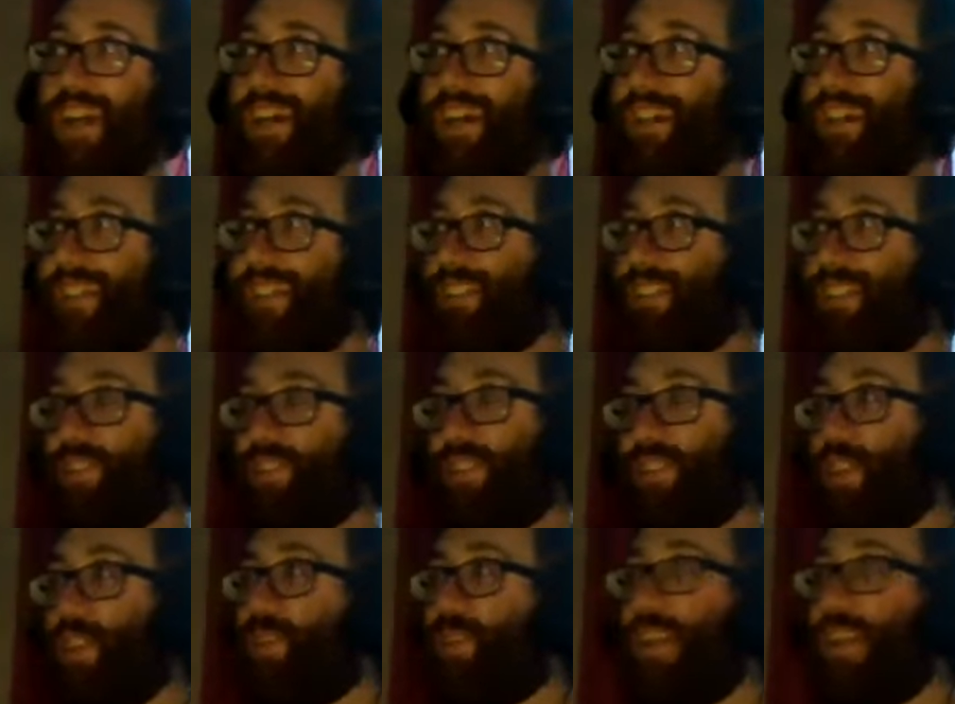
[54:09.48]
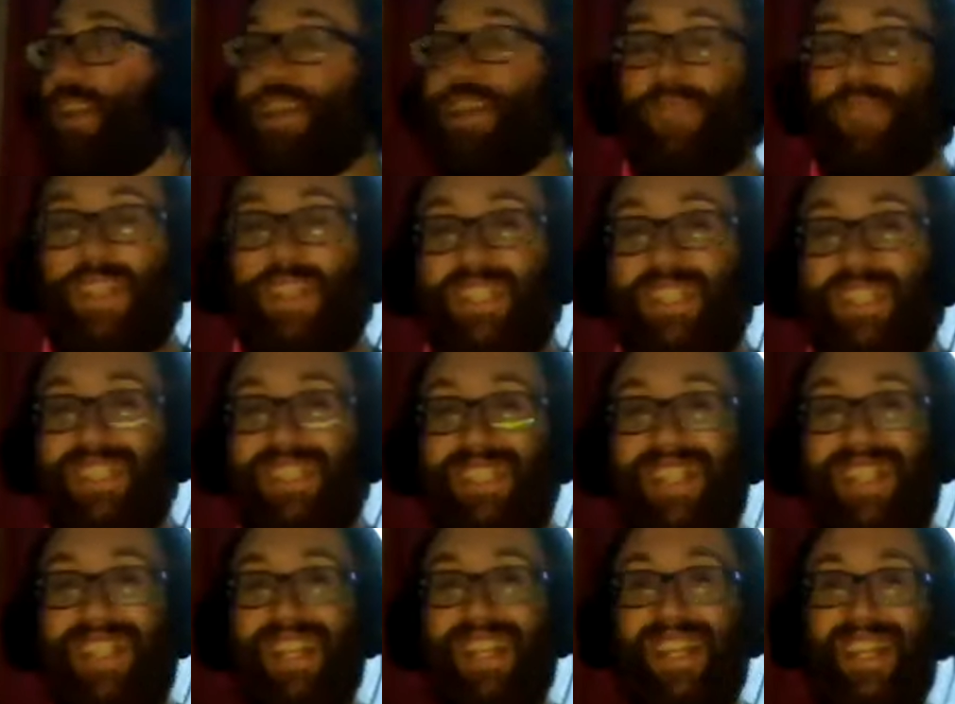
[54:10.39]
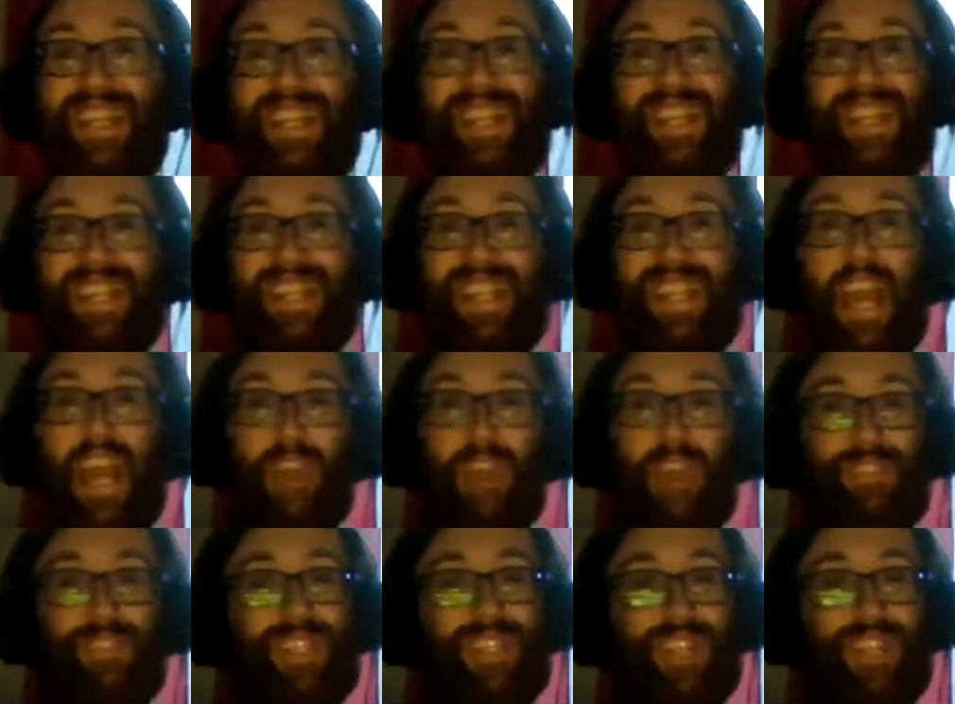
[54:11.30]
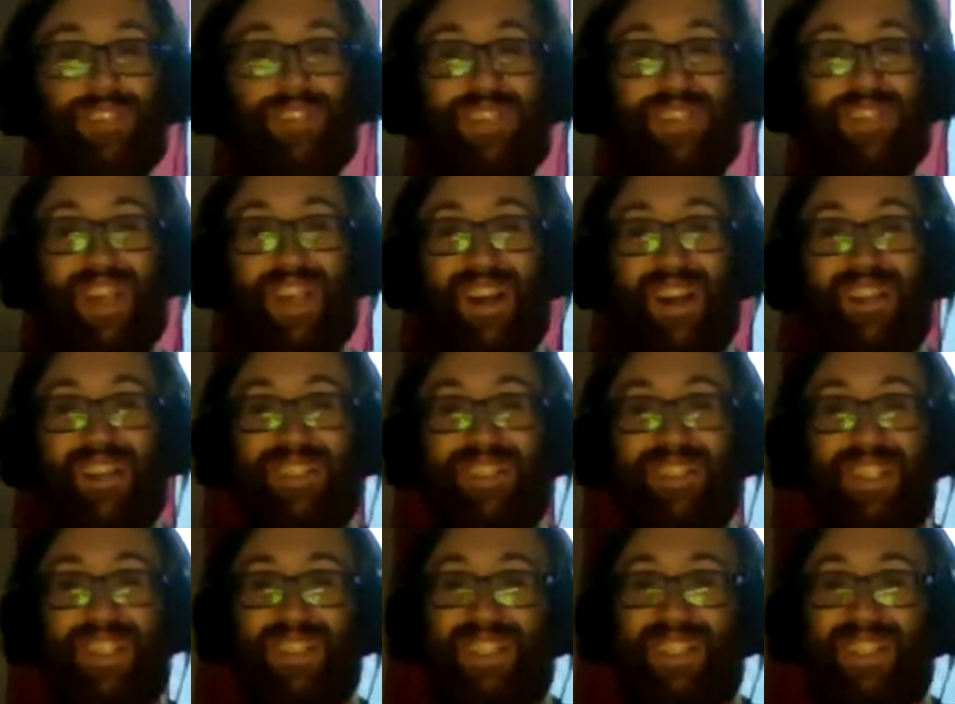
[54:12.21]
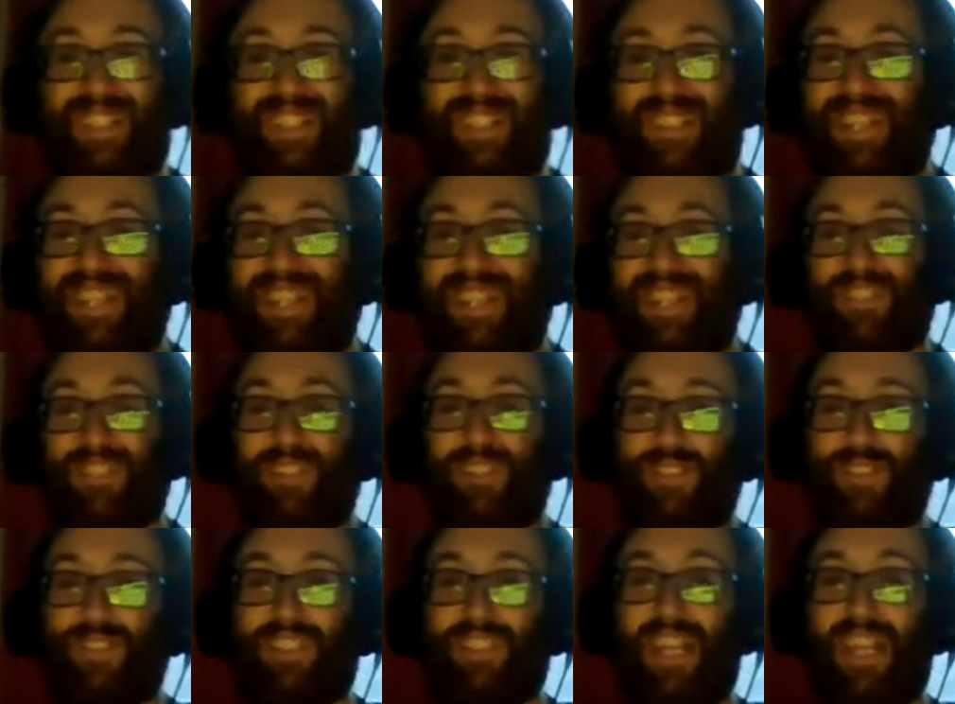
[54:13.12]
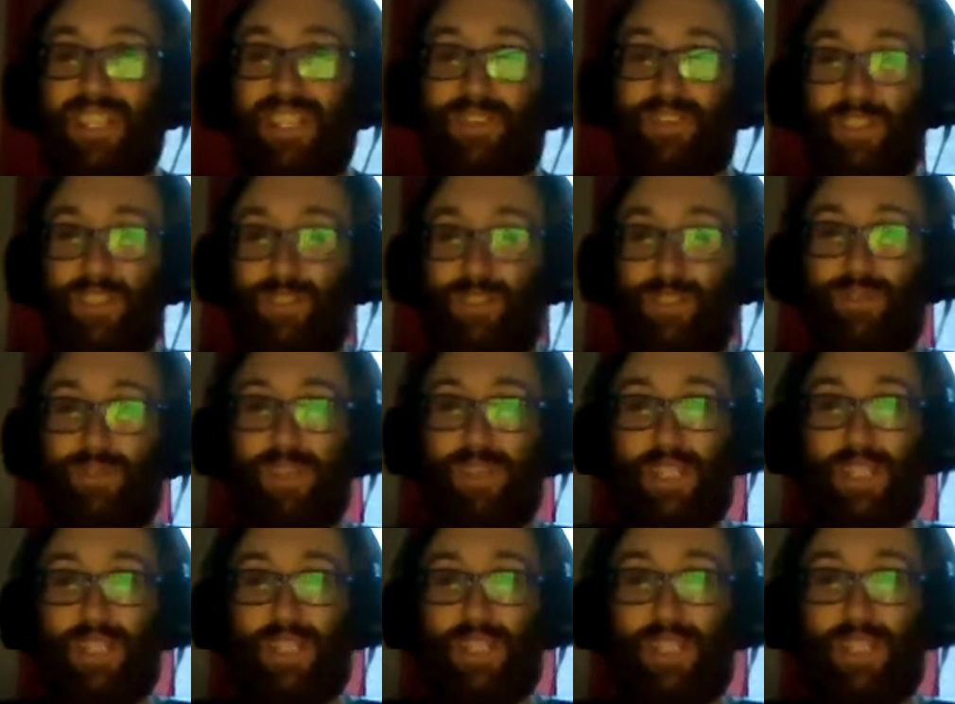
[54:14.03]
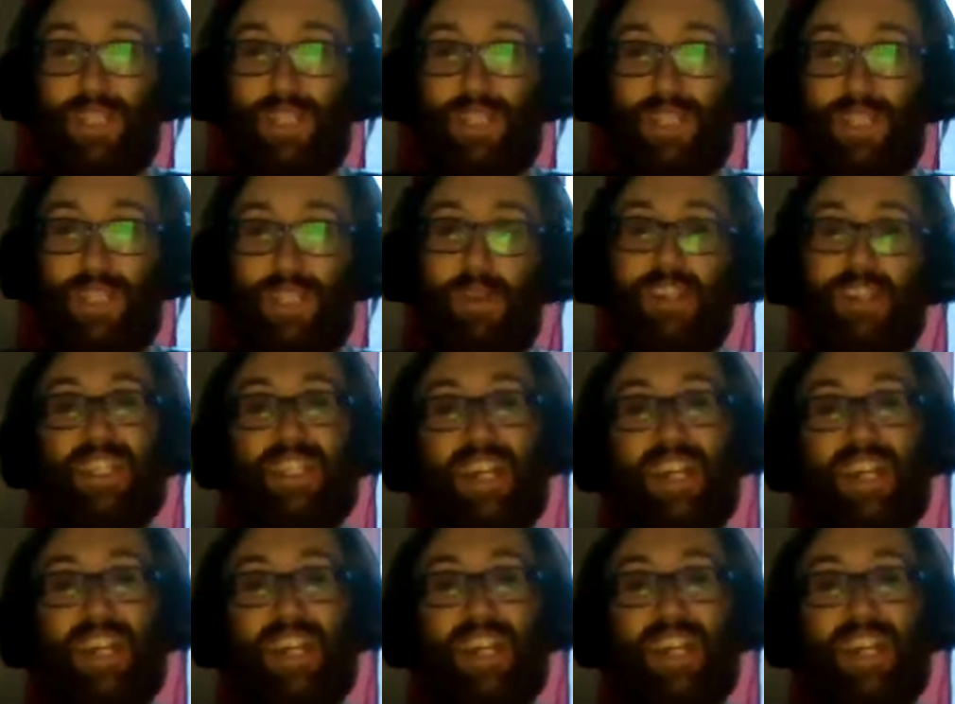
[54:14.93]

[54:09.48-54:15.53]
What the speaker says: It's tough because you have to go dark, don't you? That's what's funny about the idea.